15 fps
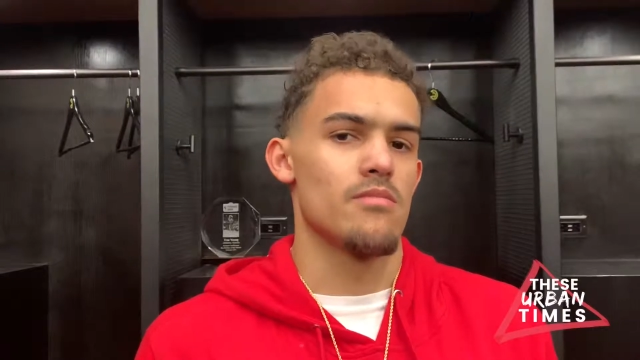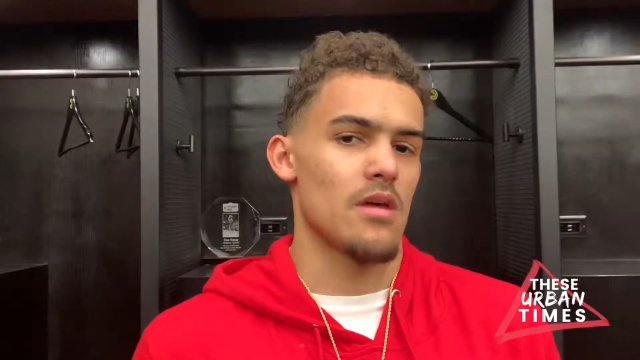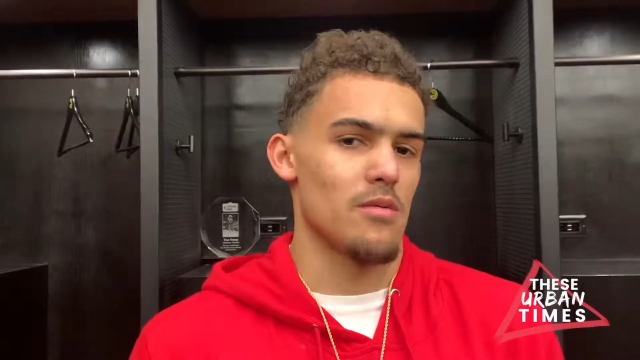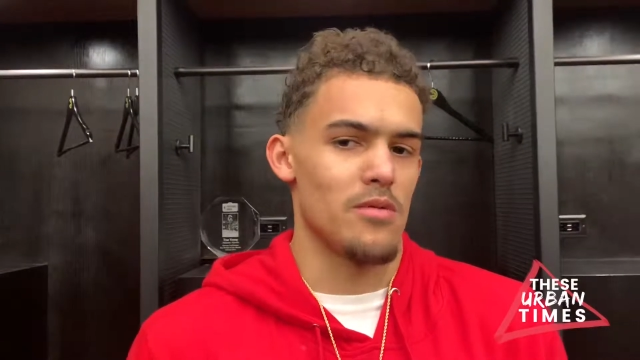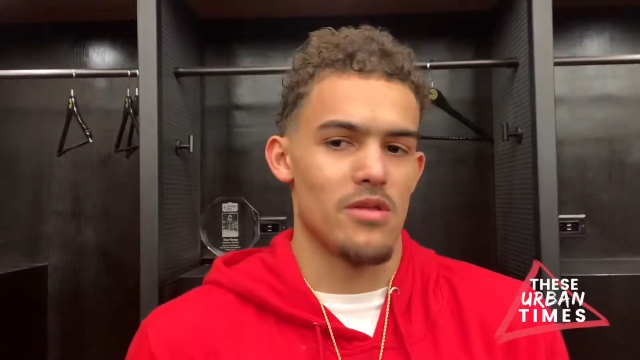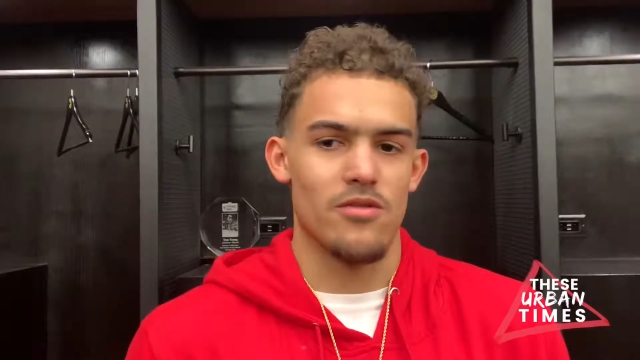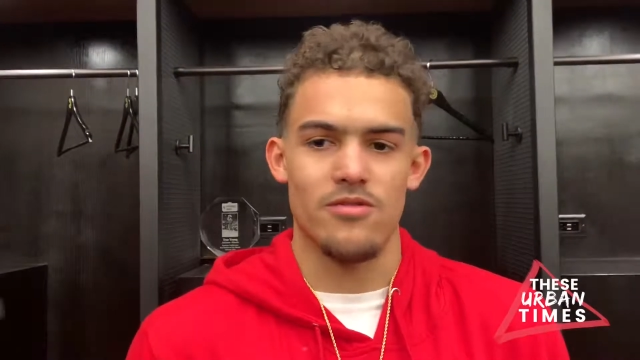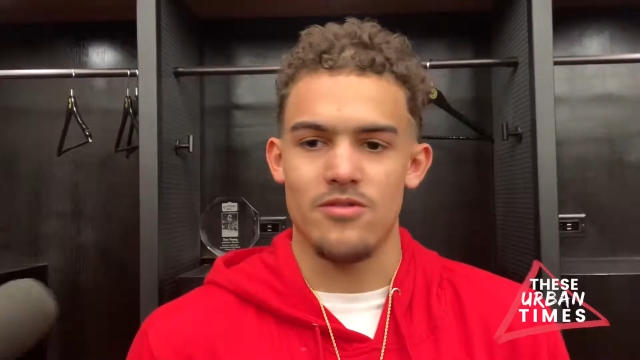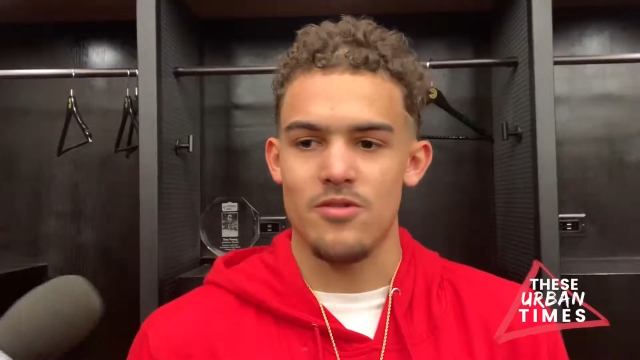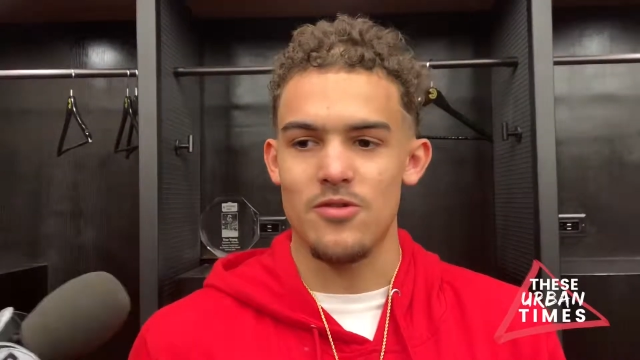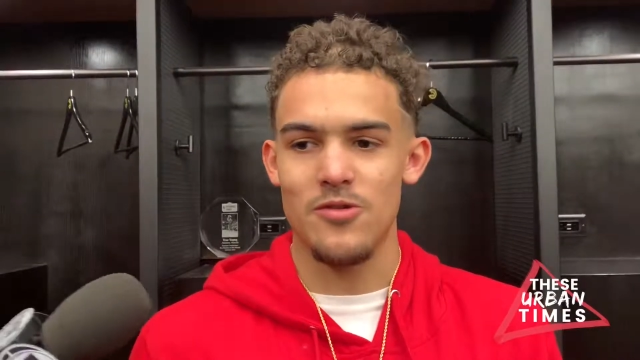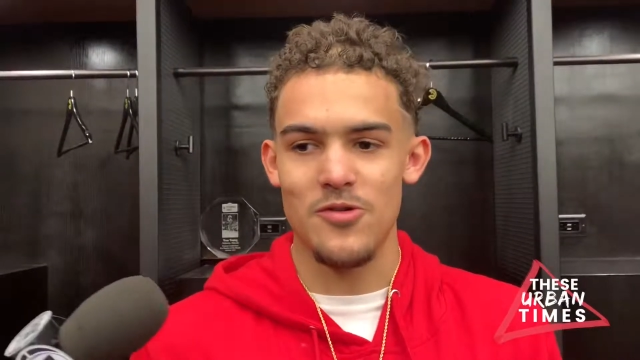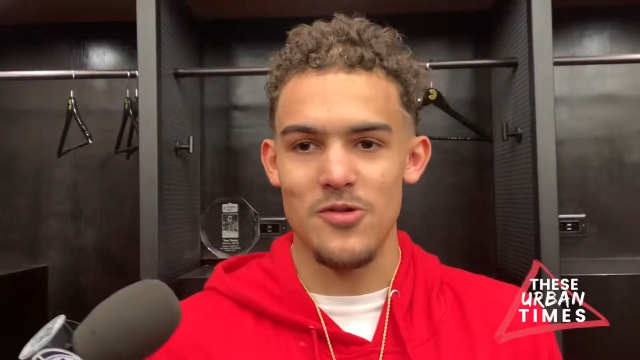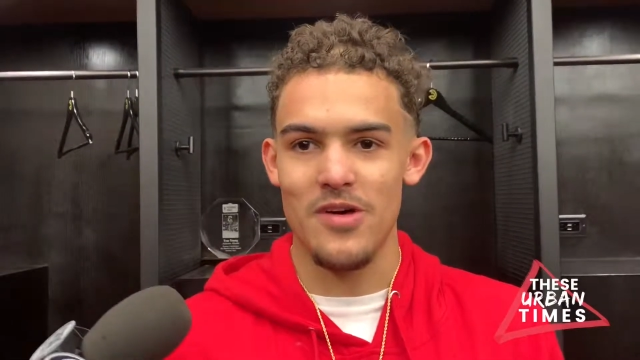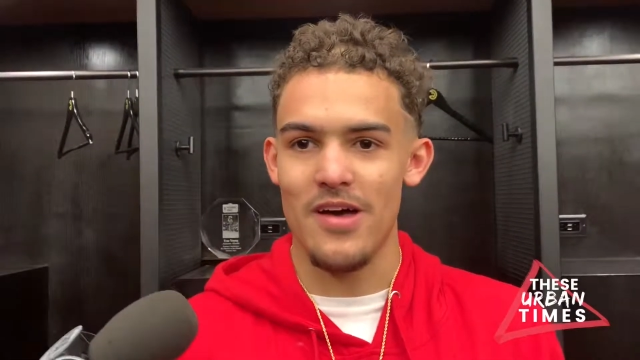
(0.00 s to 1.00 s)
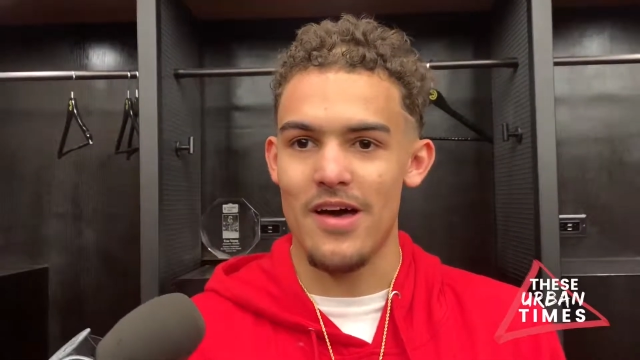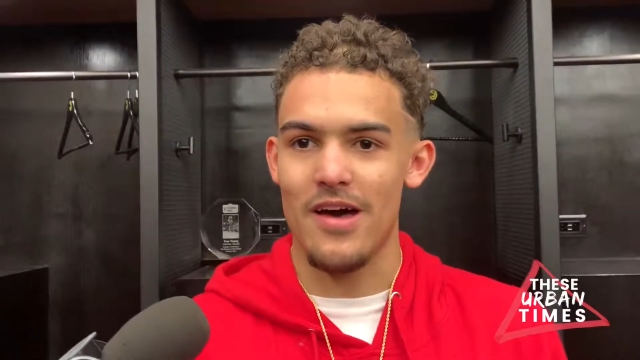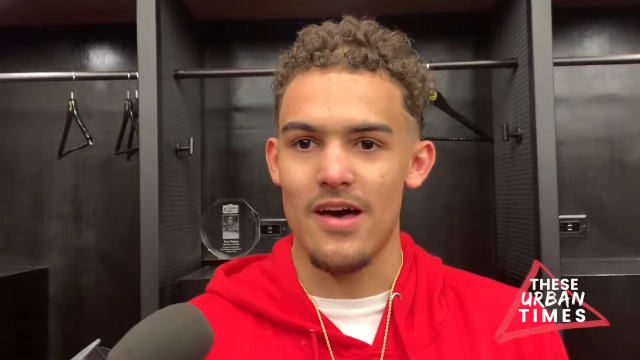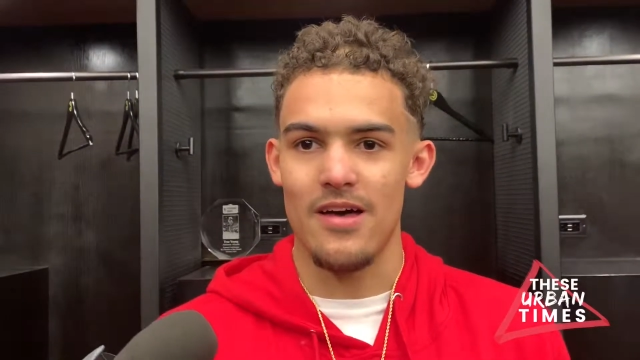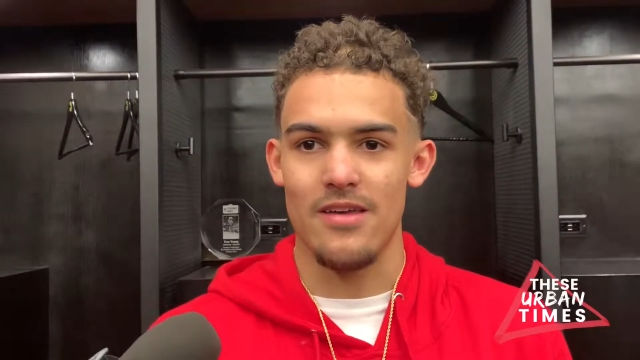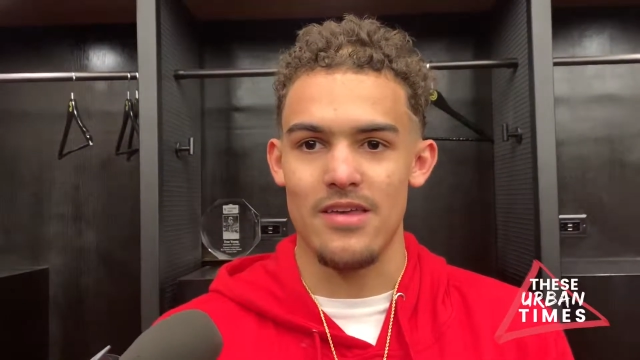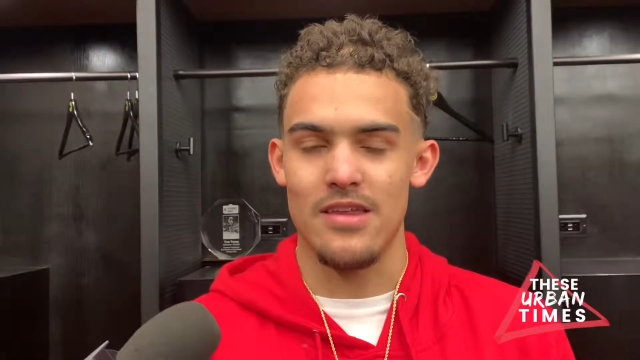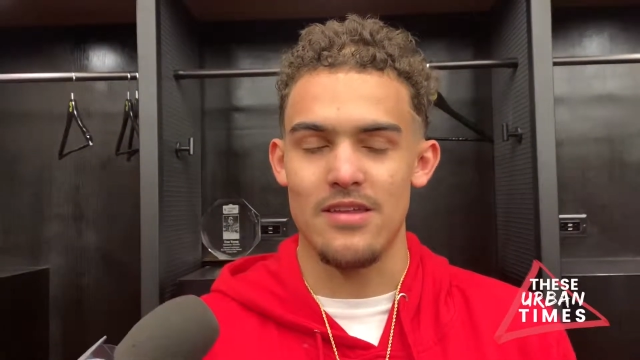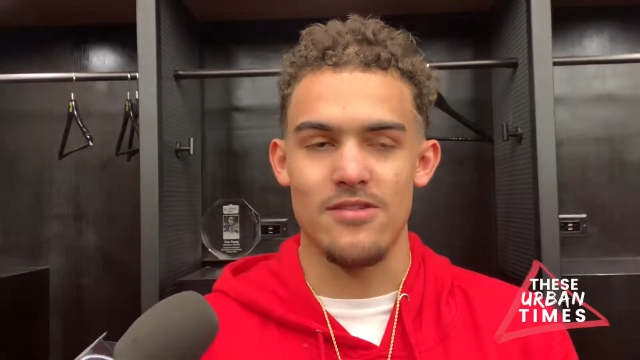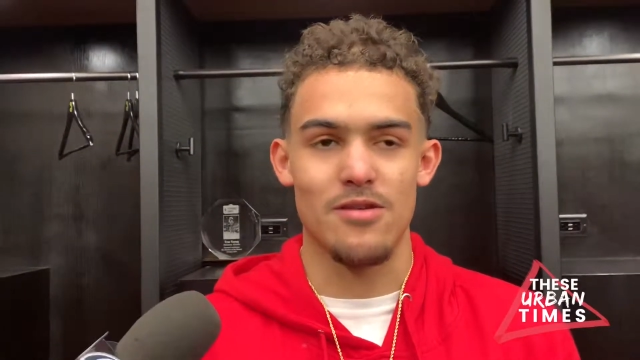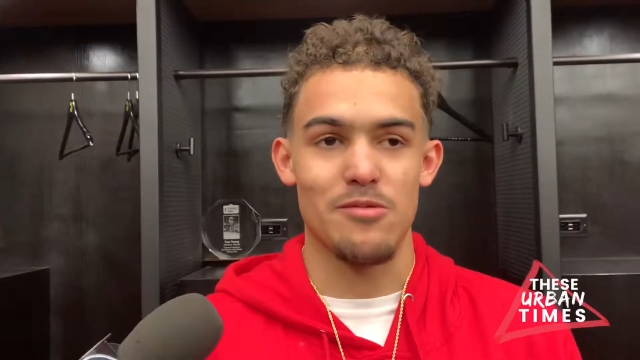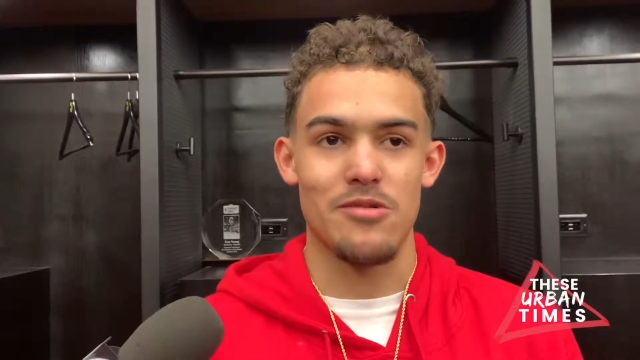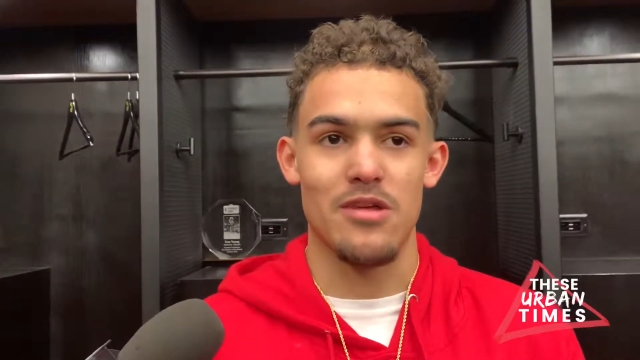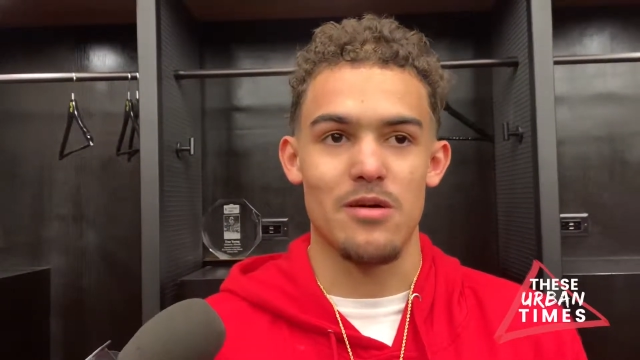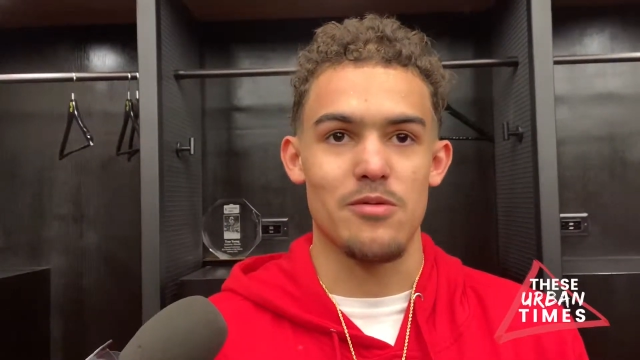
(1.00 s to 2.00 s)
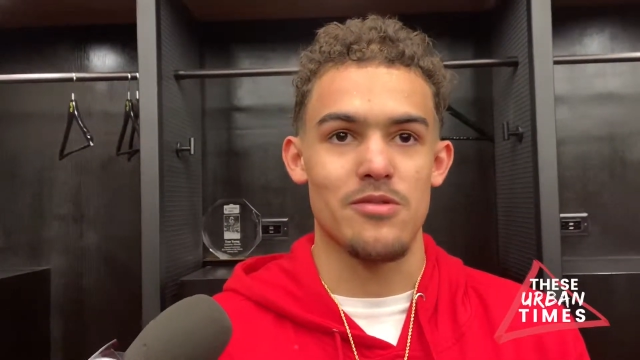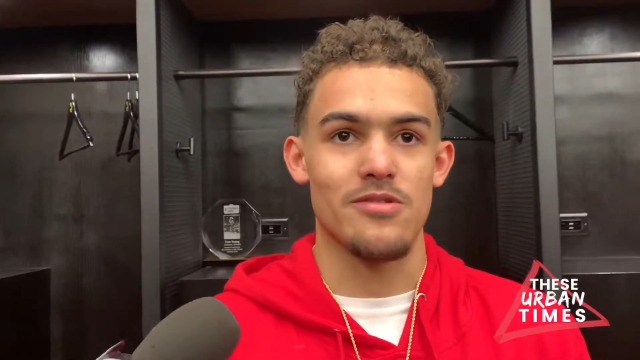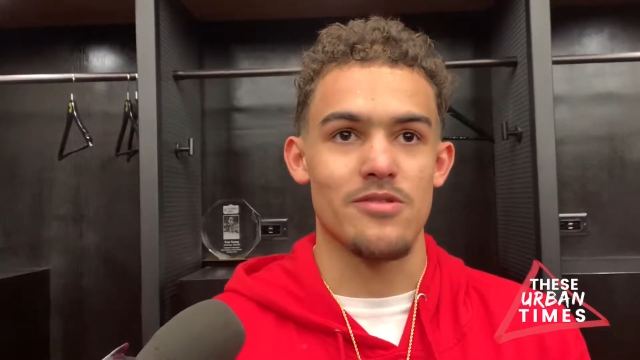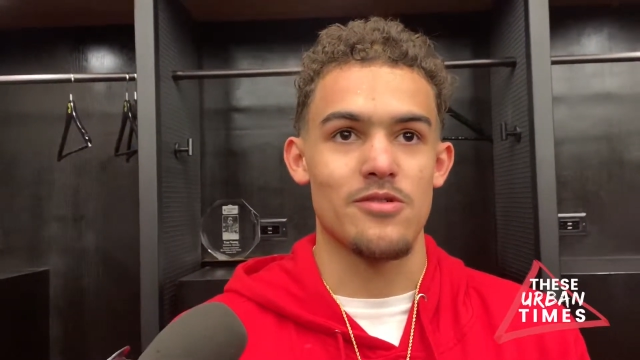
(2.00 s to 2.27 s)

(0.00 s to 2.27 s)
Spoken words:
I mean, it was cool. Getting triple double is